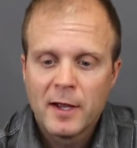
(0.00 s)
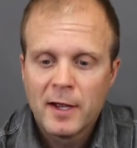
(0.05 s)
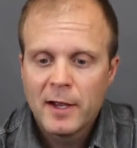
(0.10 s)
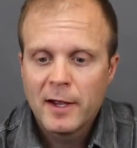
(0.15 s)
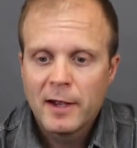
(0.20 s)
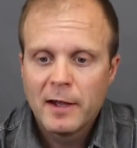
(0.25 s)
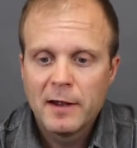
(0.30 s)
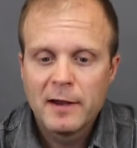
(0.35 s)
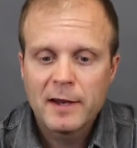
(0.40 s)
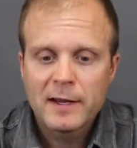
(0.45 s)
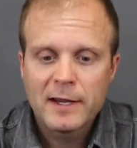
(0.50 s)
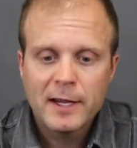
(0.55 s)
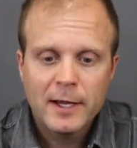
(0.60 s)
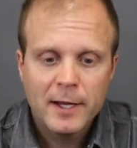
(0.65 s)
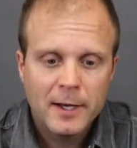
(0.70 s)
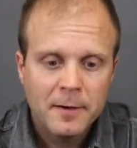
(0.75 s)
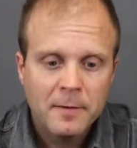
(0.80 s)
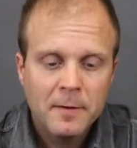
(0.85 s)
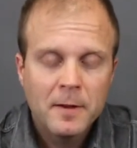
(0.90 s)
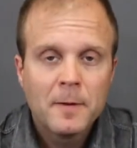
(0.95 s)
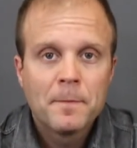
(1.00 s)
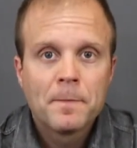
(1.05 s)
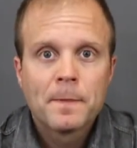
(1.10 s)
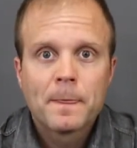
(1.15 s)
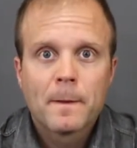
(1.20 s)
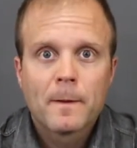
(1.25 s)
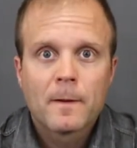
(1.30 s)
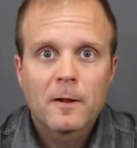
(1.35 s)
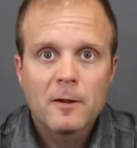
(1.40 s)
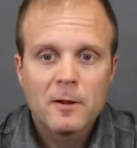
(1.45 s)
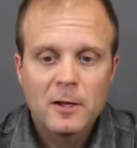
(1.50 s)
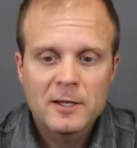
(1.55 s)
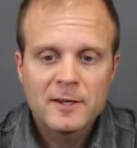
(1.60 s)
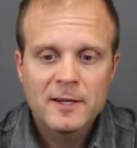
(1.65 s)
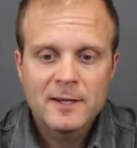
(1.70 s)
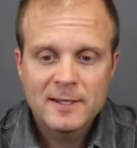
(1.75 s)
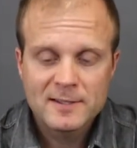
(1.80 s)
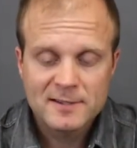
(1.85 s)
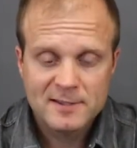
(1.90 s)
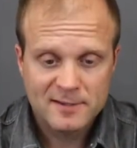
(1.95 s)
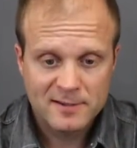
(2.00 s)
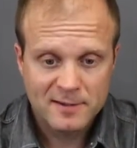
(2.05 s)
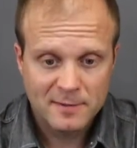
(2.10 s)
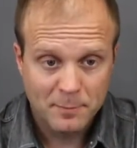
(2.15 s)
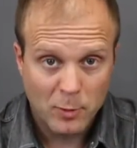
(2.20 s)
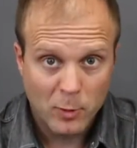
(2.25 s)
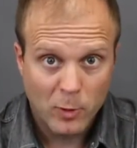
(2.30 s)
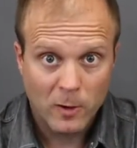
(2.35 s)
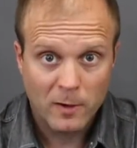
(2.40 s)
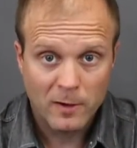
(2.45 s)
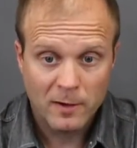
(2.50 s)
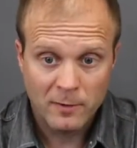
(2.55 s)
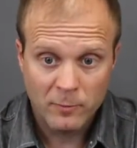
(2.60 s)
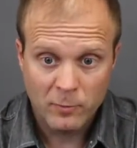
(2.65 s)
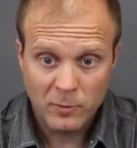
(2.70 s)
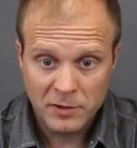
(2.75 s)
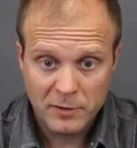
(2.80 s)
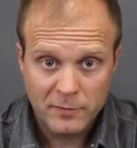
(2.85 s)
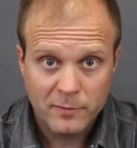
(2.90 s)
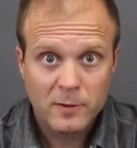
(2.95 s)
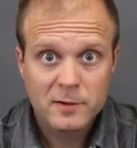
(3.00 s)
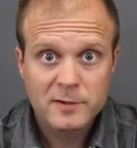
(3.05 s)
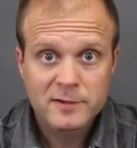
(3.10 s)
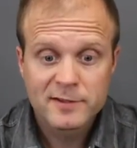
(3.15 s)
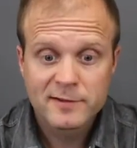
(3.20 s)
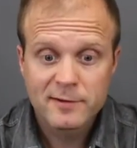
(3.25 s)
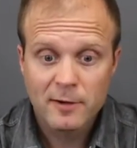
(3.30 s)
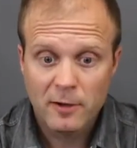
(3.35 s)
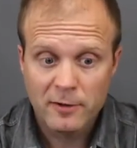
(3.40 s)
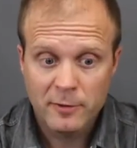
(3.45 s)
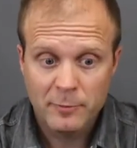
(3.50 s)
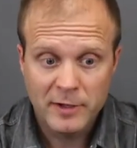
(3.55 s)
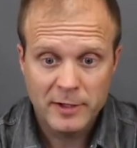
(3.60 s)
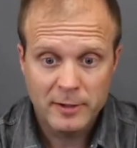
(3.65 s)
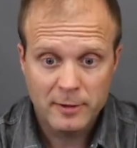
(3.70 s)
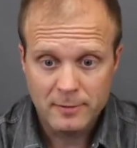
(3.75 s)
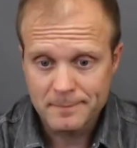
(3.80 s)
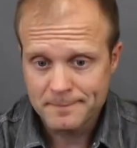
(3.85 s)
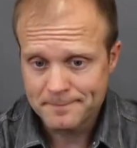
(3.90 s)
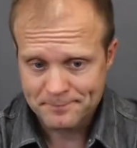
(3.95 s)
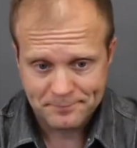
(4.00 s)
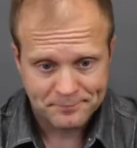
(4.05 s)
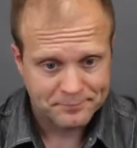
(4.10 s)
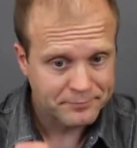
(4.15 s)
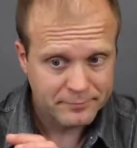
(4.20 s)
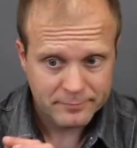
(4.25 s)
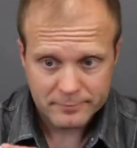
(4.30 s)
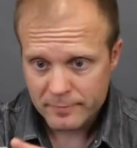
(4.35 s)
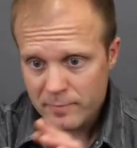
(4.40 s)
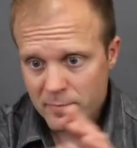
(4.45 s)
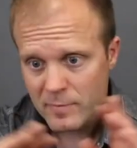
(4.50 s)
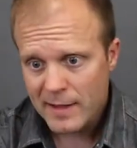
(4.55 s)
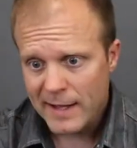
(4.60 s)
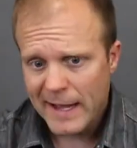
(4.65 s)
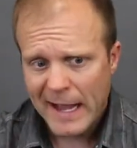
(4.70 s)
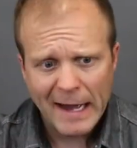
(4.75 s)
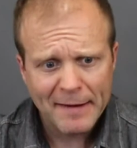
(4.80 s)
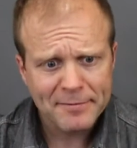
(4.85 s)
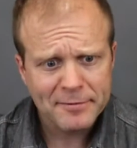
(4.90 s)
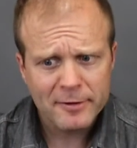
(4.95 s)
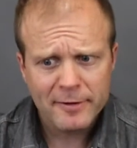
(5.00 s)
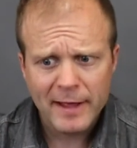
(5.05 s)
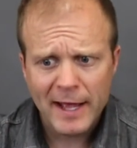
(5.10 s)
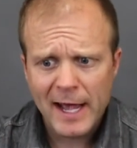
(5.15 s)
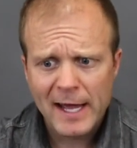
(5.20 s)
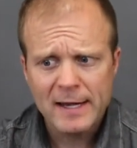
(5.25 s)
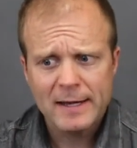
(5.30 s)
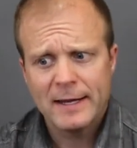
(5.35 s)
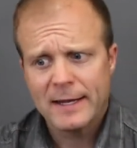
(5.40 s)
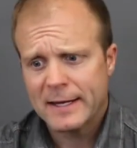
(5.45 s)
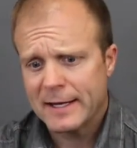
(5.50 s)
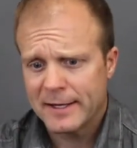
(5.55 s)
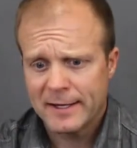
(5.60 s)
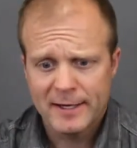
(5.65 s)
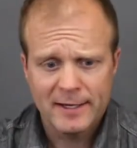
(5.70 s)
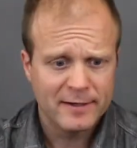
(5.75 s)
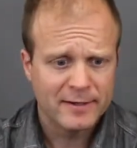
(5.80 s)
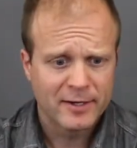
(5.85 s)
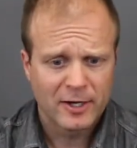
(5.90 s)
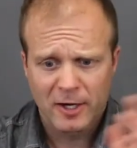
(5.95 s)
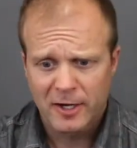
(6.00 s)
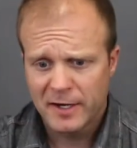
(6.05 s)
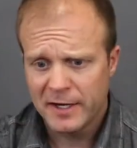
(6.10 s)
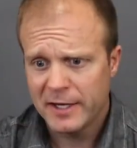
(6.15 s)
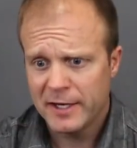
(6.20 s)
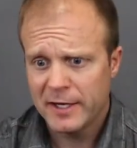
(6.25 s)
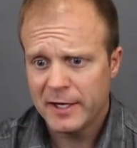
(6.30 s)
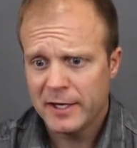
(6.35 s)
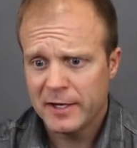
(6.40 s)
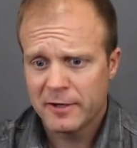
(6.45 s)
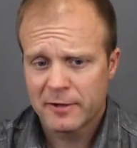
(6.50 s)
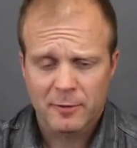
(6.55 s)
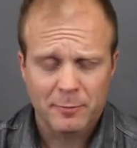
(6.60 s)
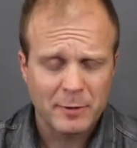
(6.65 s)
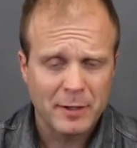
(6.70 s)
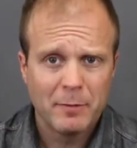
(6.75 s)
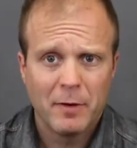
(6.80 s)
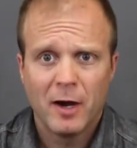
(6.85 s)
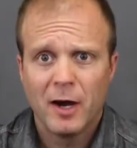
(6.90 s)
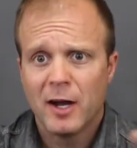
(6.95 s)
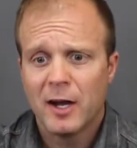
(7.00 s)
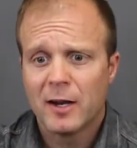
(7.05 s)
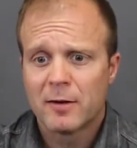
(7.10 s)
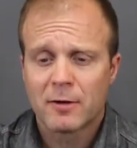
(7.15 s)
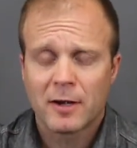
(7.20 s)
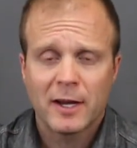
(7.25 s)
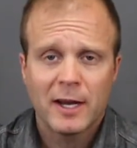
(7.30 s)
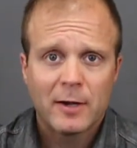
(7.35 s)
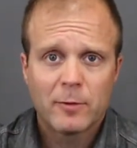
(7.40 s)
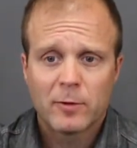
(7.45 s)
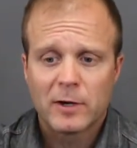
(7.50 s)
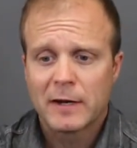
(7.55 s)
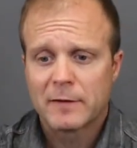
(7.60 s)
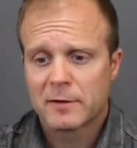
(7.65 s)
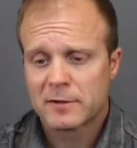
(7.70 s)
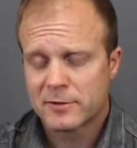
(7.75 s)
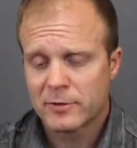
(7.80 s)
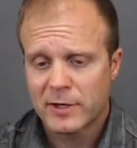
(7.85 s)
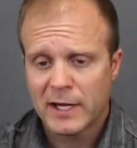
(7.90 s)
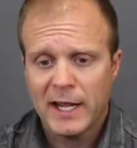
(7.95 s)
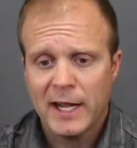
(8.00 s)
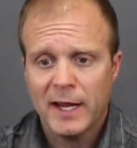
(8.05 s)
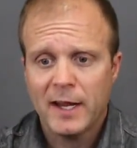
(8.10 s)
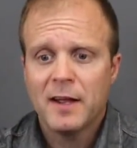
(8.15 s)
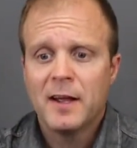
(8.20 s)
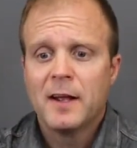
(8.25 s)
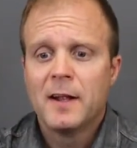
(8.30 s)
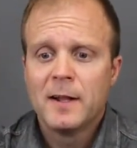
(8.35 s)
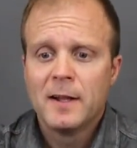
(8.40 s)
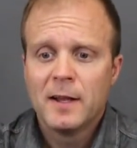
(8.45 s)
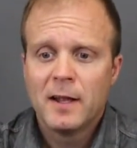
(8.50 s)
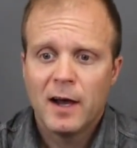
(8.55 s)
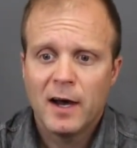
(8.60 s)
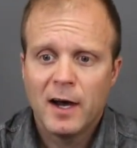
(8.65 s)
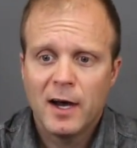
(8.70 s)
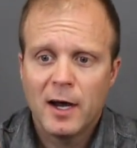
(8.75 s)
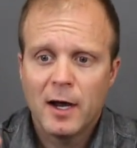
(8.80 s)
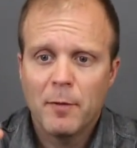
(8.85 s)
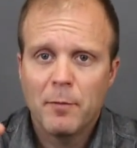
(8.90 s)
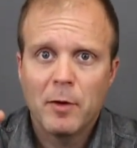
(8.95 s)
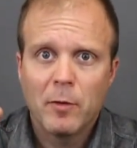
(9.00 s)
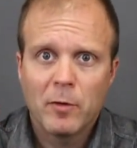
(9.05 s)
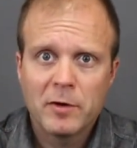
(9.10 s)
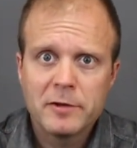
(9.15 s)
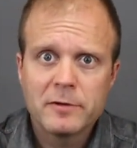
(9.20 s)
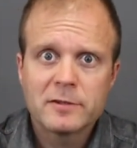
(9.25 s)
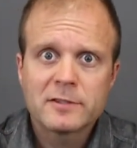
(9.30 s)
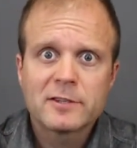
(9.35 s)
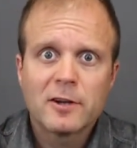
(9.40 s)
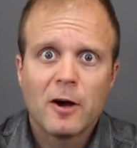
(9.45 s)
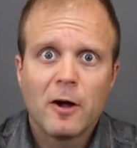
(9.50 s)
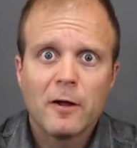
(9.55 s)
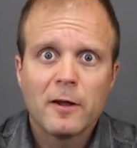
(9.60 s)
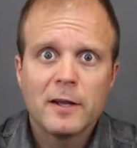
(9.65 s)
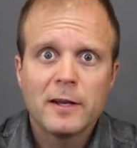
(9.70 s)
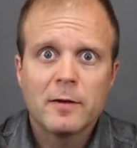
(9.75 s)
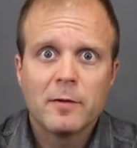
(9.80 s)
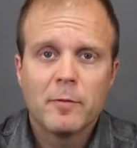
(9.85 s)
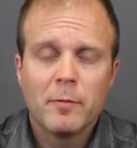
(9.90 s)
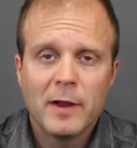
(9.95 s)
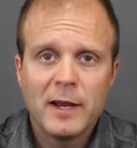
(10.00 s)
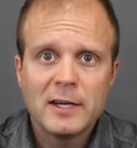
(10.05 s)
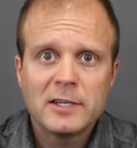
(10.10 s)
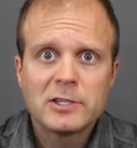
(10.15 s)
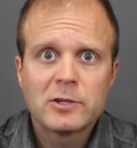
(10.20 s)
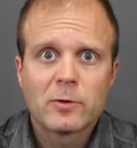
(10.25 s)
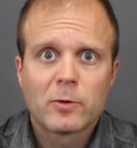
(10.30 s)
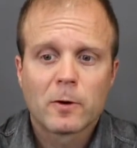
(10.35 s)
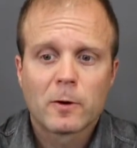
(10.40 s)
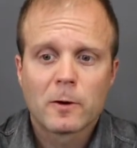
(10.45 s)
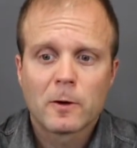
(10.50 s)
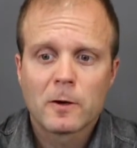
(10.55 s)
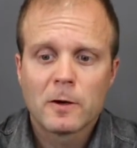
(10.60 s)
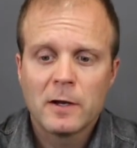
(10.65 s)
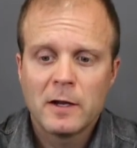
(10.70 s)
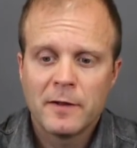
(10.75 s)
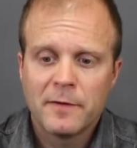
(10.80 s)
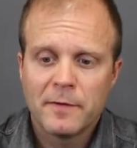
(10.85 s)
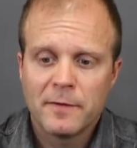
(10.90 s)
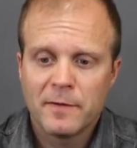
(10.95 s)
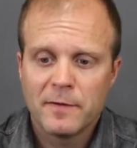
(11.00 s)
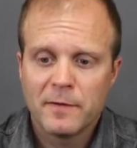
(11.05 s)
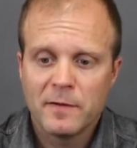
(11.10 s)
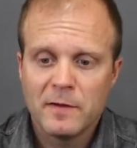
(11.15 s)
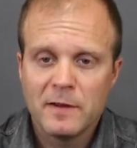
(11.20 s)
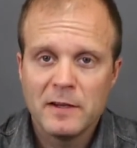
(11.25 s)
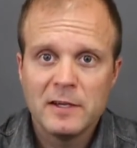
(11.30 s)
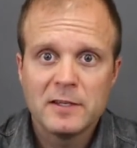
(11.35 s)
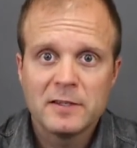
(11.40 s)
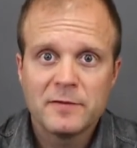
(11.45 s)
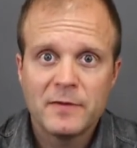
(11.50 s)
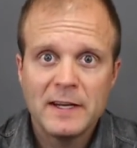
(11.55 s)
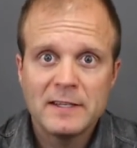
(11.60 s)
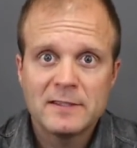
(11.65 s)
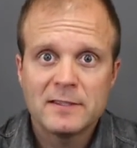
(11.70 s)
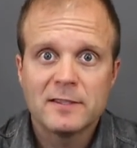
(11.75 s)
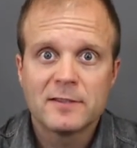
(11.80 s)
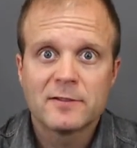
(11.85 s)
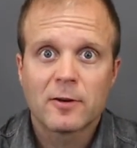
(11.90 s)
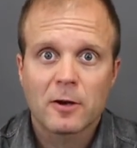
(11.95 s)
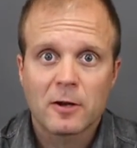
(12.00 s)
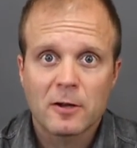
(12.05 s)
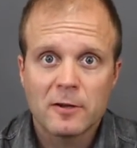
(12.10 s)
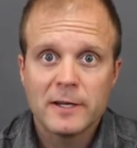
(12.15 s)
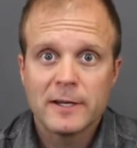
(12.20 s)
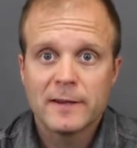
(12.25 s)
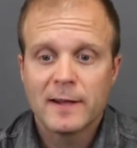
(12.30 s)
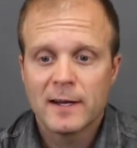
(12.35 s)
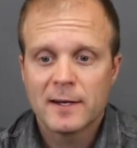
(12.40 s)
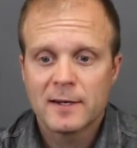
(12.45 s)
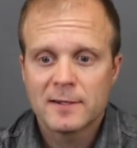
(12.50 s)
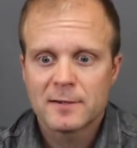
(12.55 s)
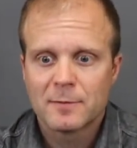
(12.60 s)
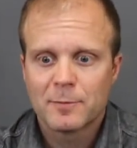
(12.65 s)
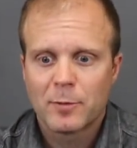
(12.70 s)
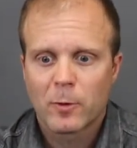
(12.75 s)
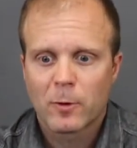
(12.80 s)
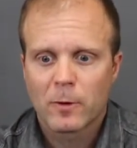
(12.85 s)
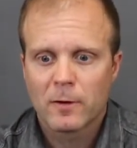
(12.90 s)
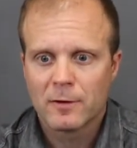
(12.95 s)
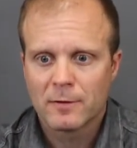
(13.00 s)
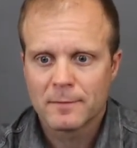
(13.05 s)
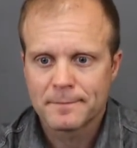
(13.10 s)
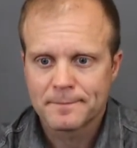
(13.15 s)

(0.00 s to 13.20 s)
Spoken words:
And again, cleanliness is important when you first install the meter. After that, it can get dirty, there can be mud, rain, whatever, it's okay. But when you install it, make sure these spaces are clean. That is important.